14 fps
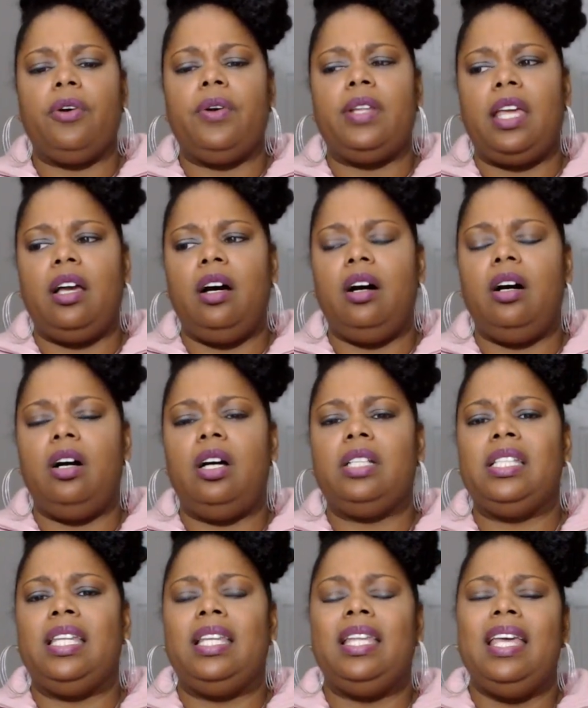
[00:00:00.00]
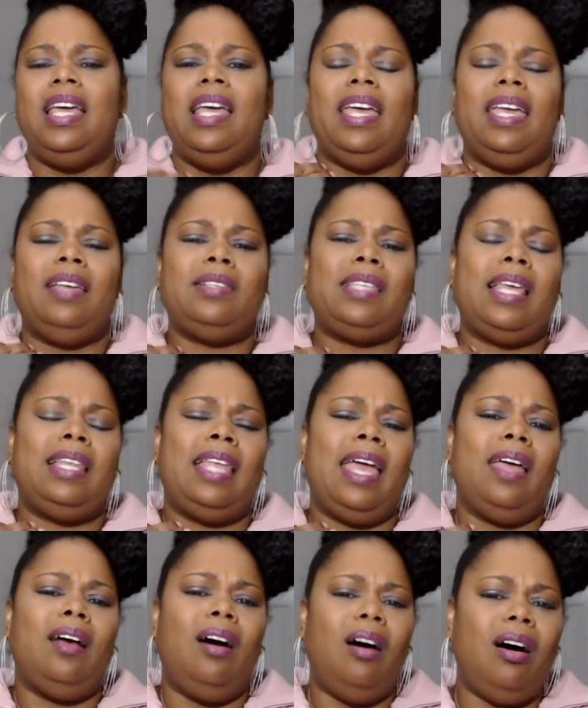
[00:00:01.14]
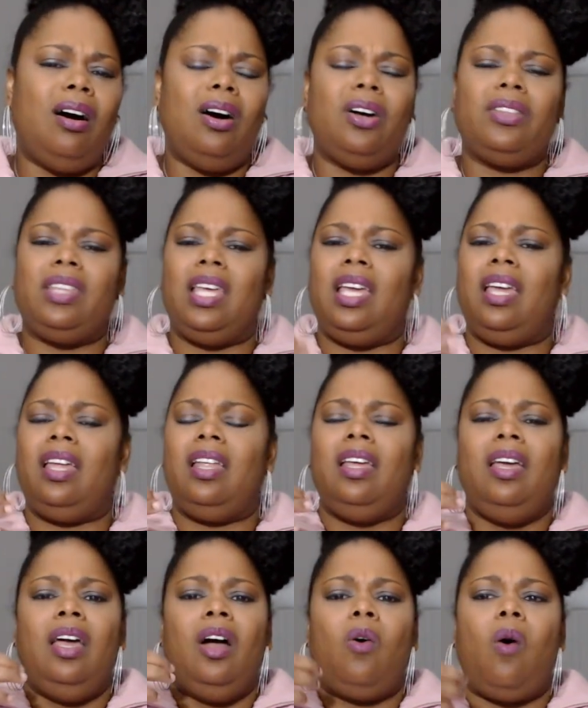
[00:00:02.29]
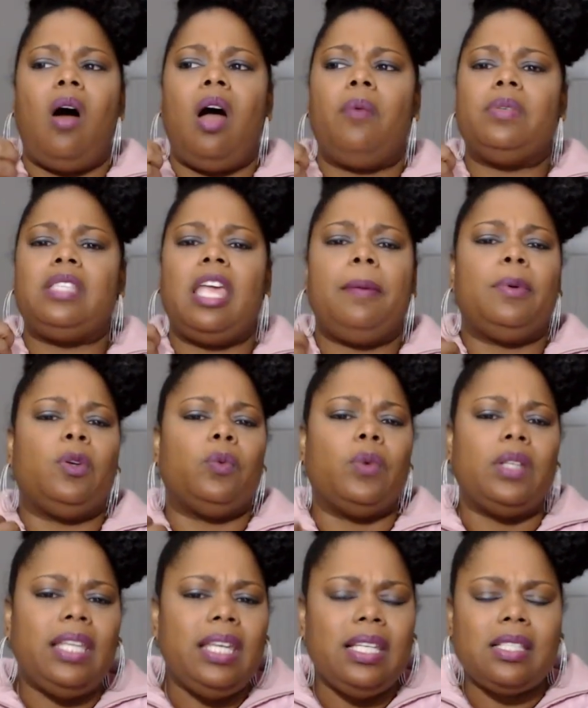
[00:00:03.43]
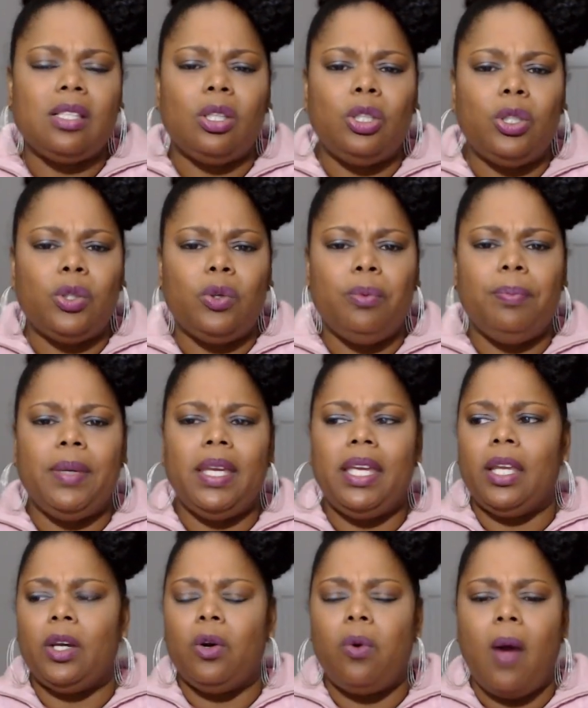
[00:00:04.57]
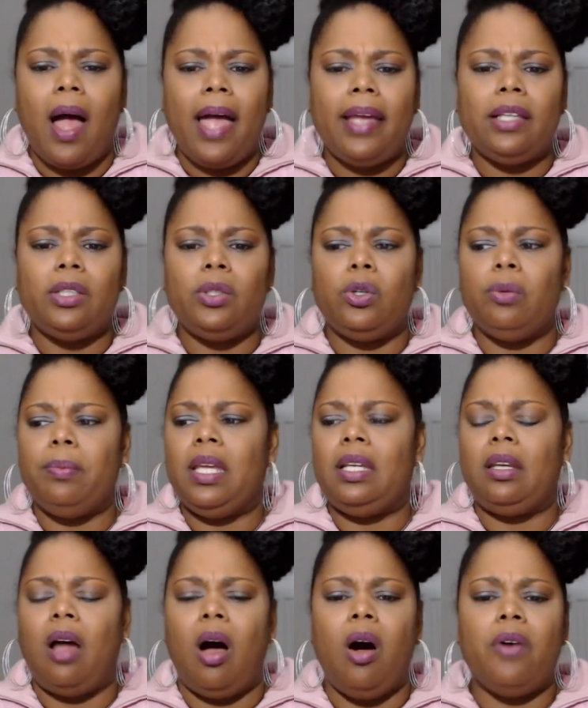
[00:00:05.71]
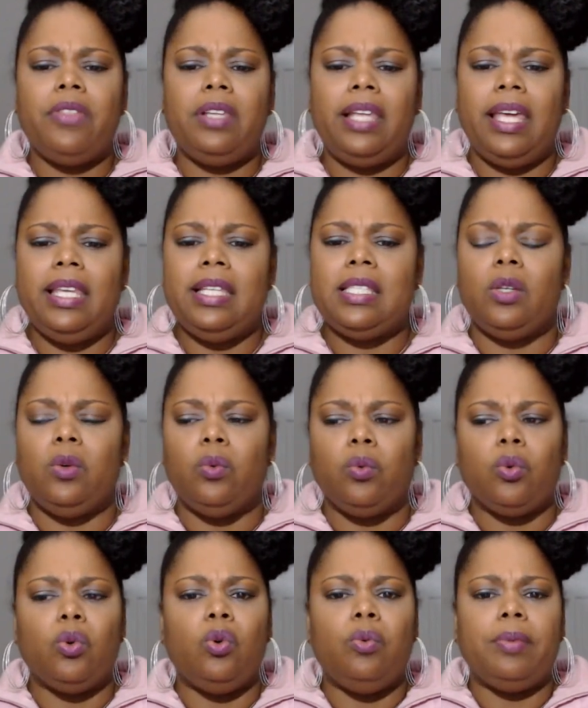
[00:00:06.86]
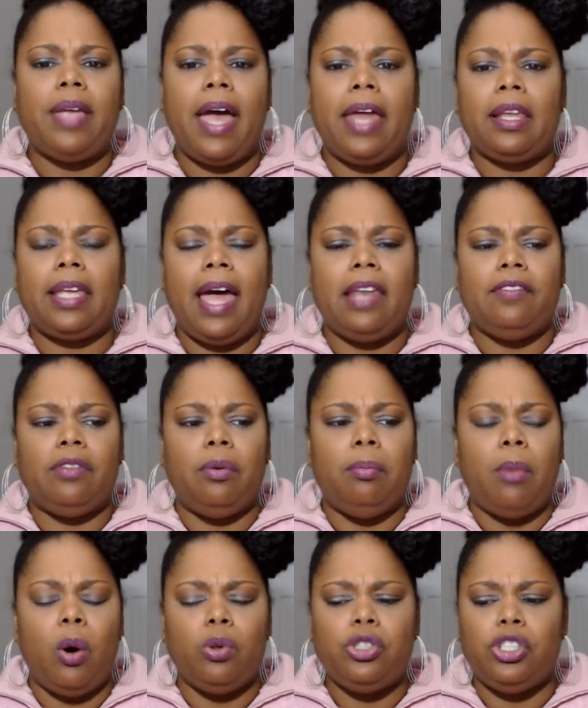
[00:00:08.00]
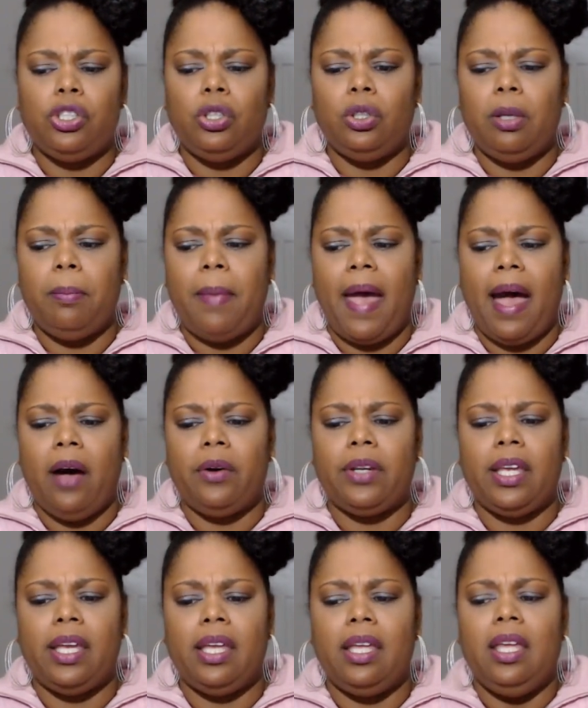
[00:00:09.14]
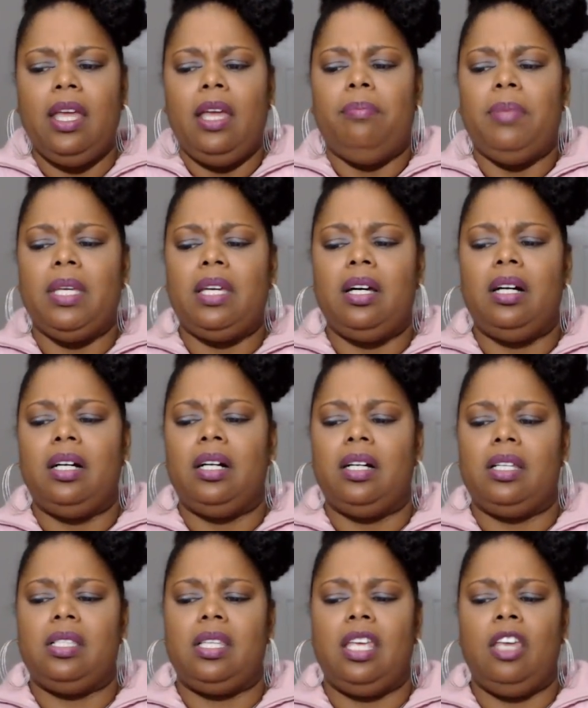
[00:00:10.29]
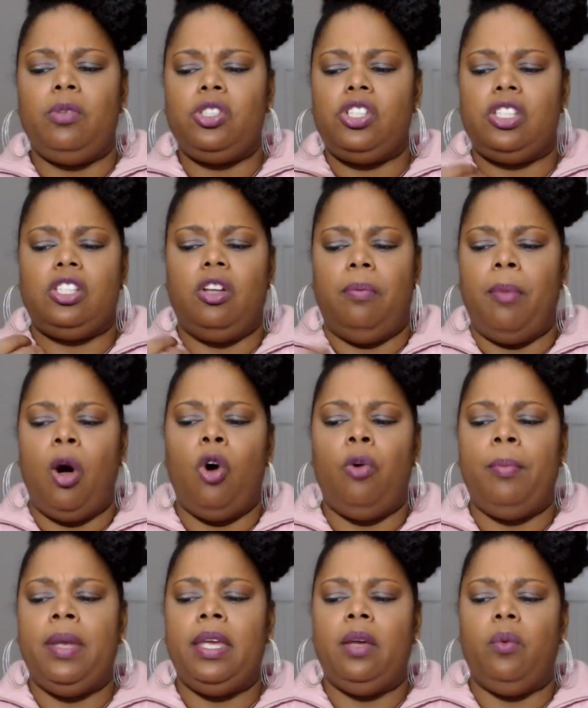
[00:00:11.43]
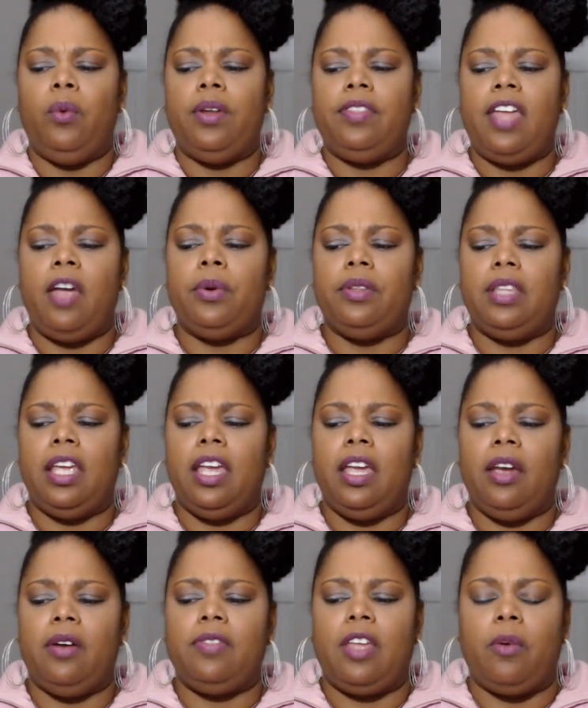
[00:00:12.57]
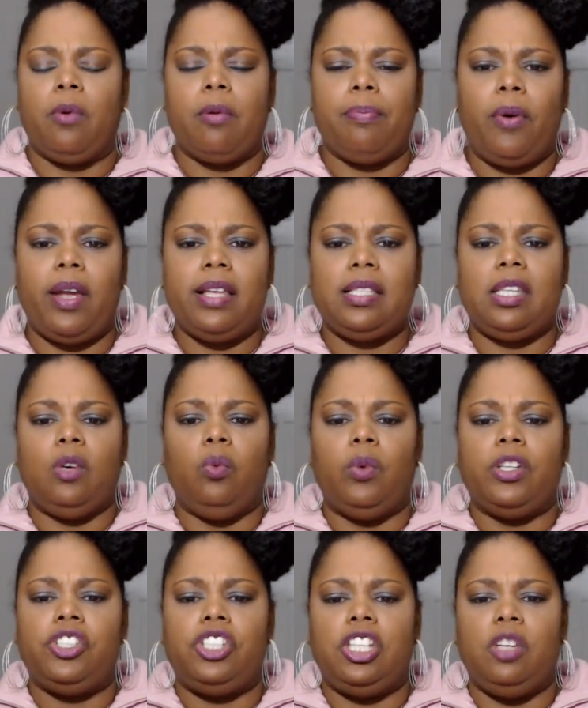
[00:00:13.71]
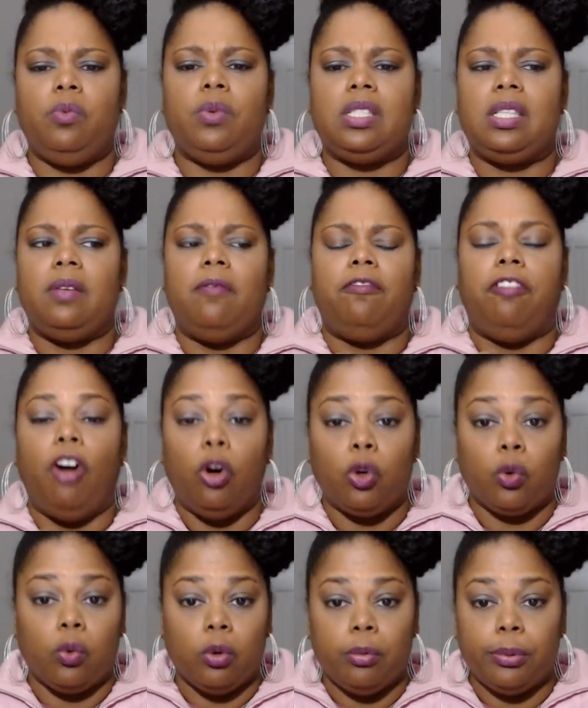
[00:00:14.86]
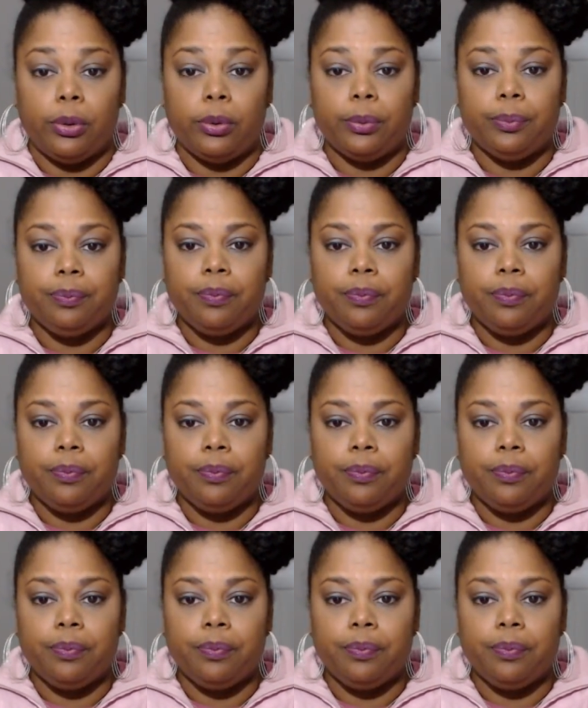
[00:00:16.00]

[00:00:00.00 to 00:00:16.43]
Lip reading: And they hugged. And is that hug that Quad was able to release a little bit and cry a little bit, and all the ladies in the room got kind of emotional about it because it was just a moment where they were there, they were present when she was vulnerable.